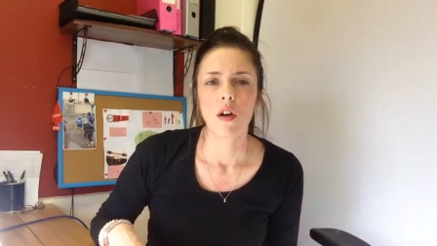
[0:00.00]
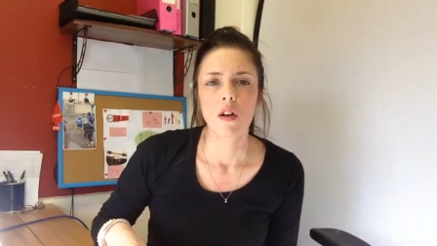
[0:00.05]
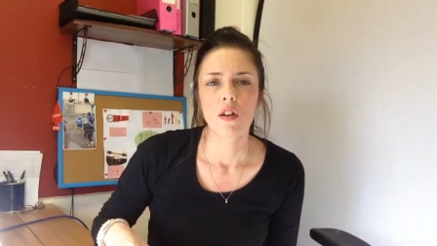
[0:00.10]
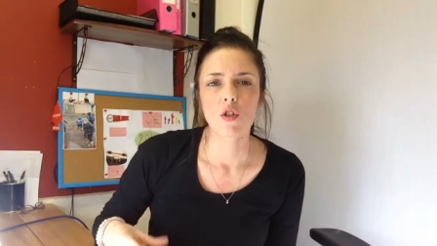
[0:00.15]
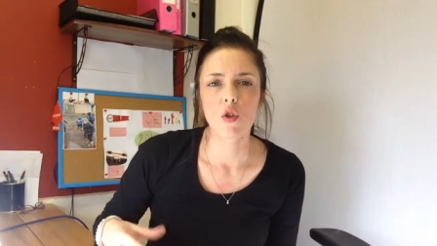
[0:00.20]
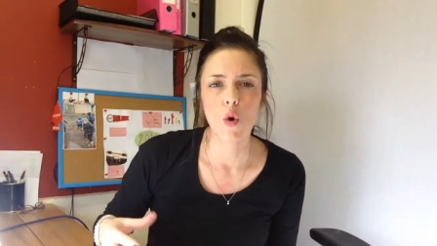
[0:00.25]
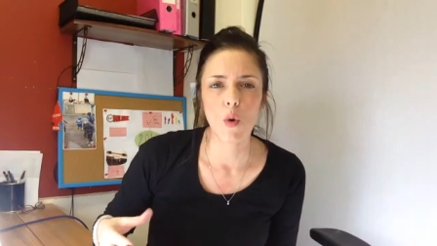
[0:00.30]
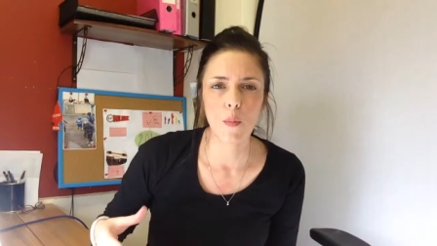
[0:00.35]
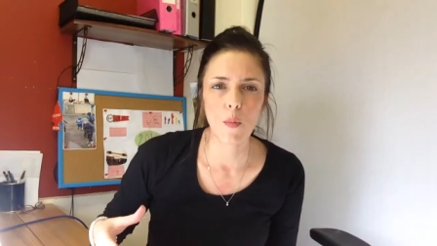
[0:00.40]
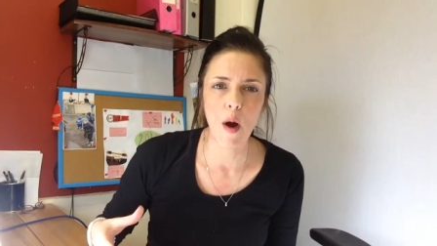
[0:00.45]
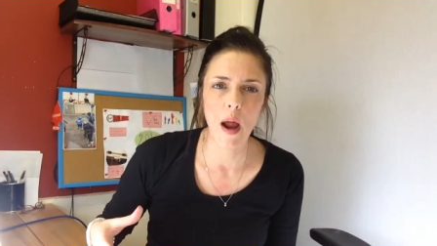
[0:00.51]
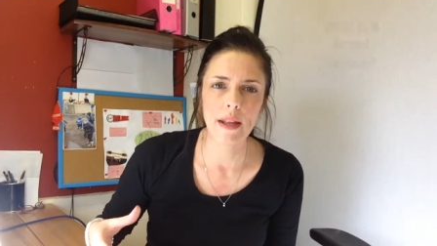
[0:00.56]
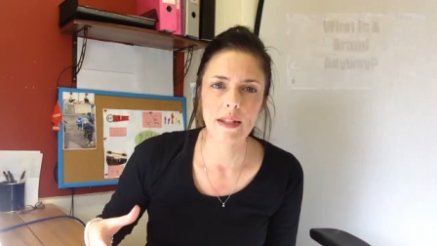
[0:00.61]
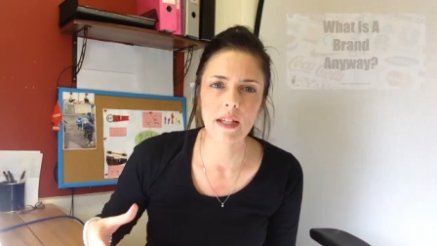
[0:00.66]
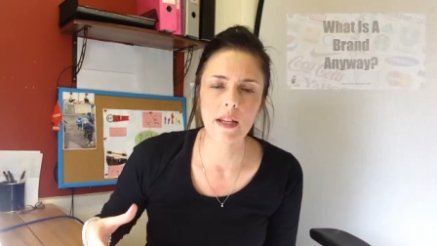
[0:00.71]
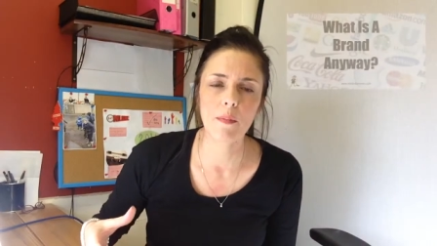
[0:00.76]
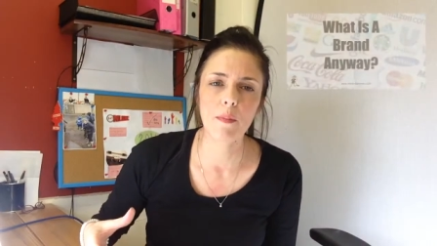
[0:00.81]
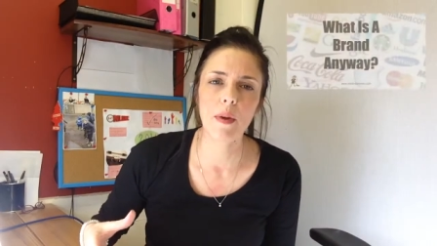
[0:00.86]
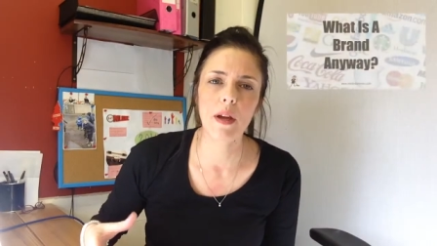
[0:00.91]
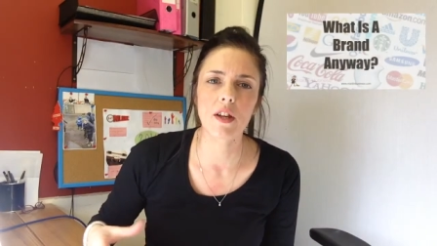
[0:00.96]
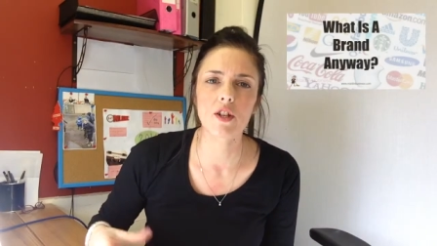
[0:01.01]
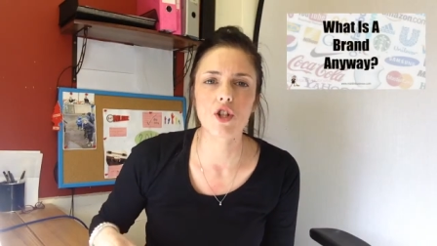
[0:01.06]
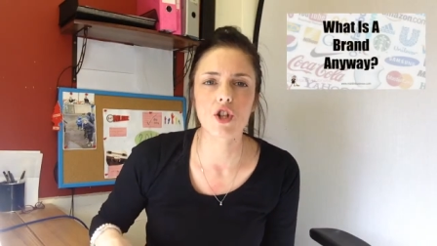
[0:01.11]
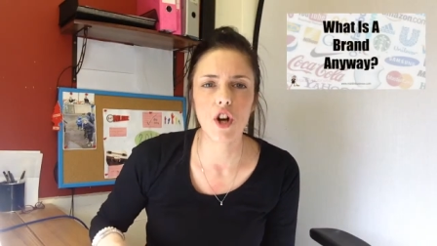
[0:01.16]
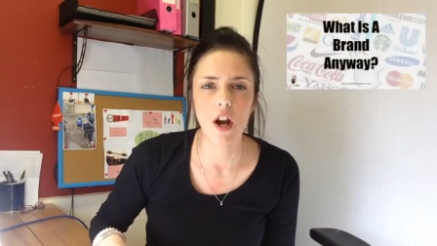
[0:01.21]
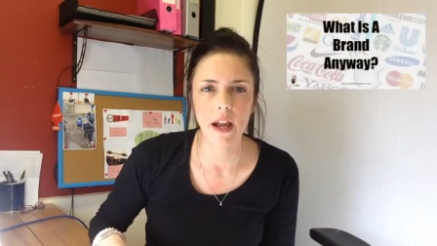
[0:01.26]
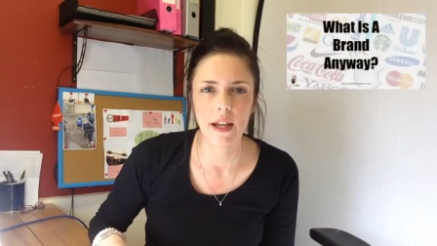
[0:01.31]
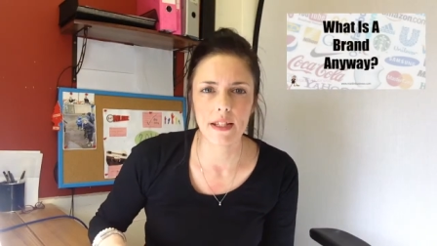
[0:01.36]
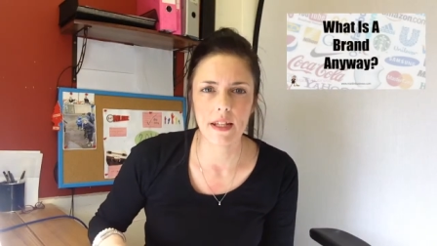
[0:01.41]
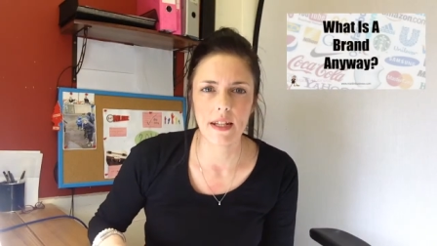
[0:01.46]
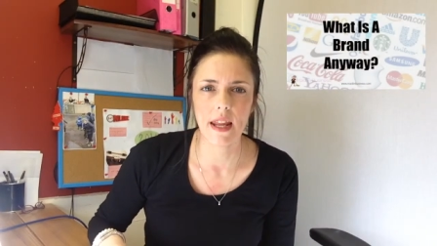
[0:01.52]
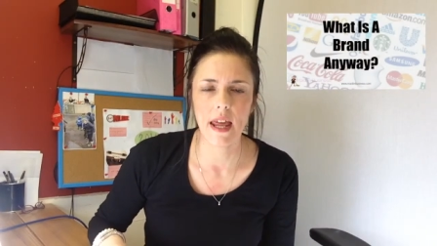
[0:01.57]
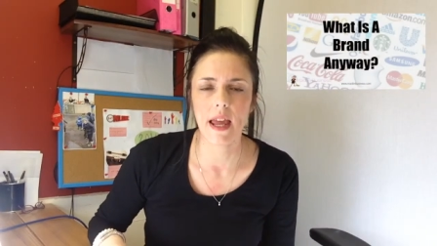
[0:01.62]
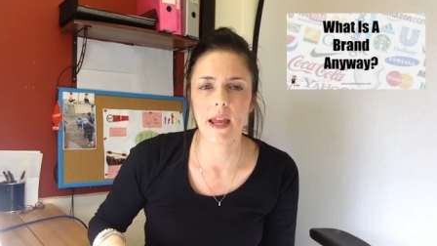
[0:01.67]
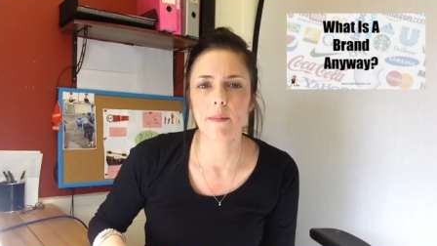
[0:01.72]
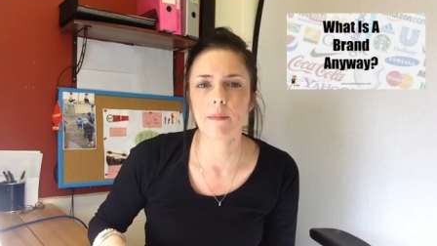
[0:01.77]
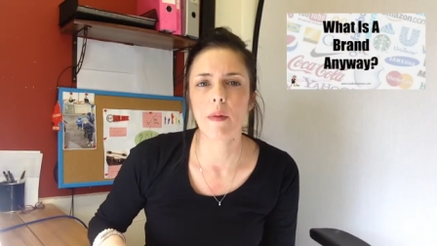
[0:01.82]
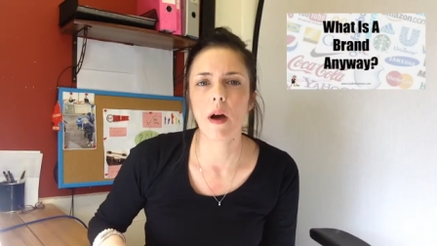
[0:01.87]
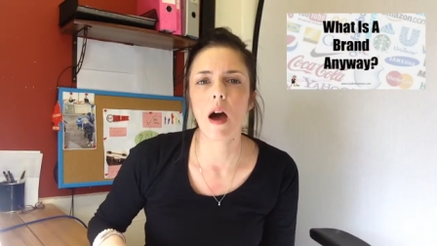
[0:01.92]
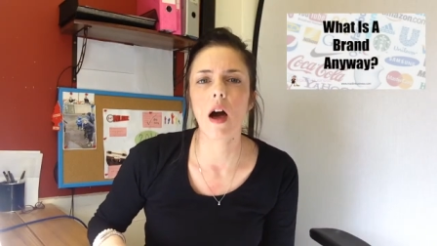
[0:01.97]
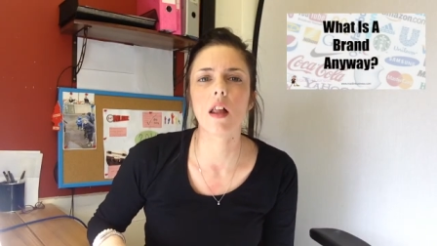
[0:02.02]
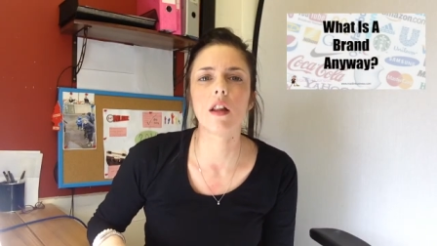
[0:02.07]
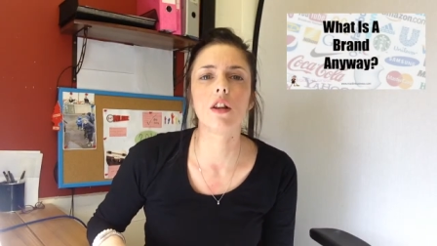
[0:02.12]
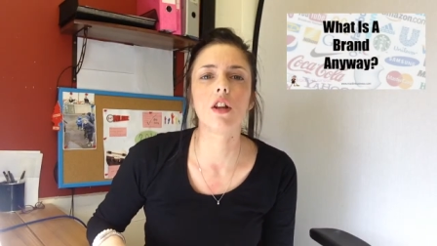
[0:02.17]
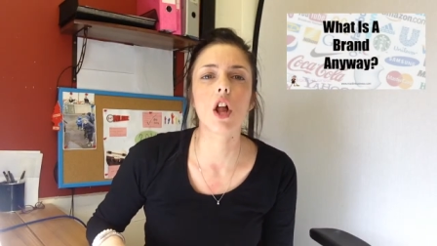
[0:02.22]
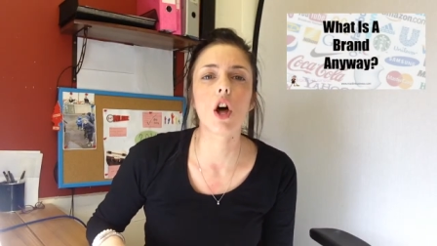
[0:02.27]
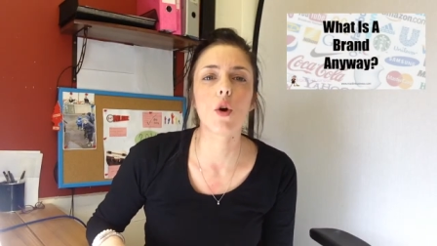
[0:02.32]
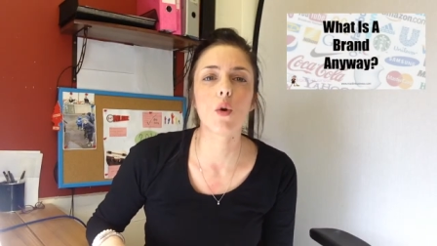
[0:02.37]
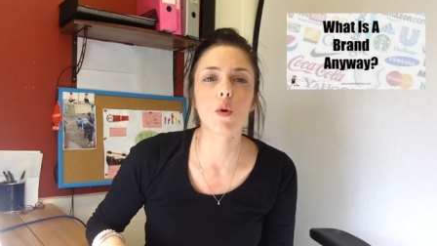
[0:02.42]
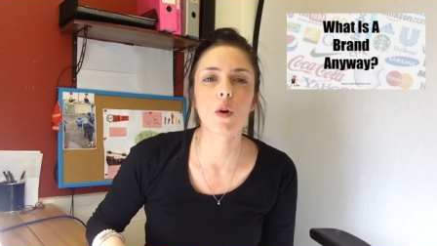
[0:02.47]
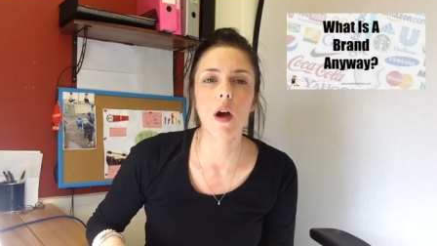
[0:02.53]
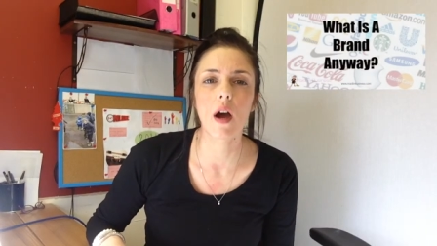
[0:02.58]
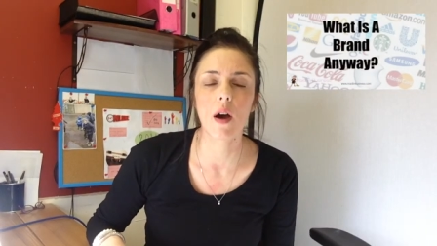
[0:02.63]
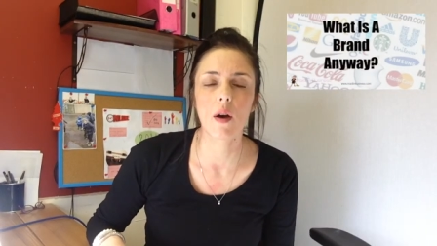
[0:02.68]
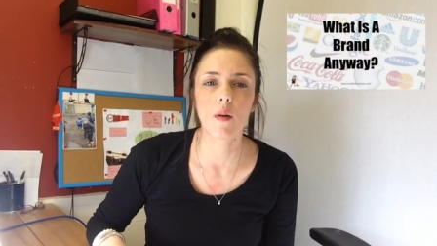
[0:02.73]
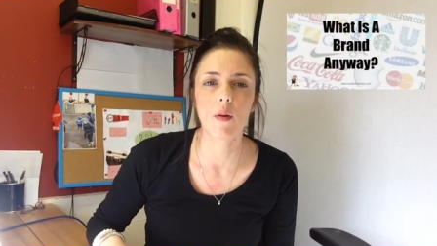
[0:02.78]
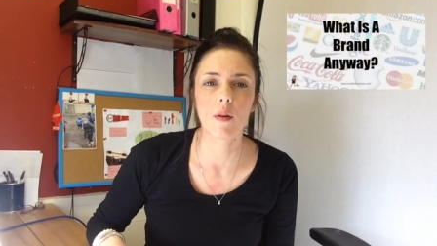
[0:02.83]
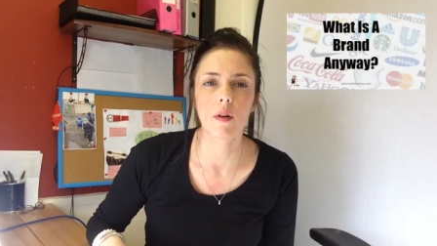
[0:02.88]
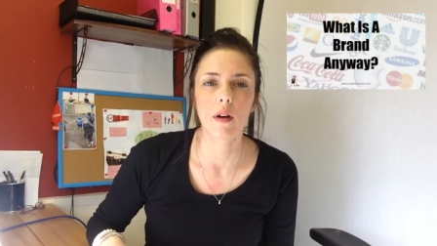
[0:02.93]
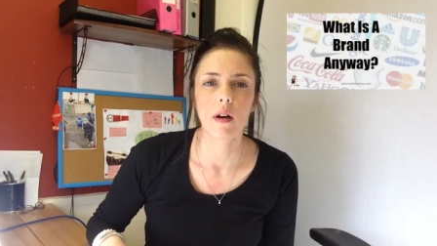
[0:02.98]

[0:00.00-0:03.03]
So a brand can be a trader name, a logo,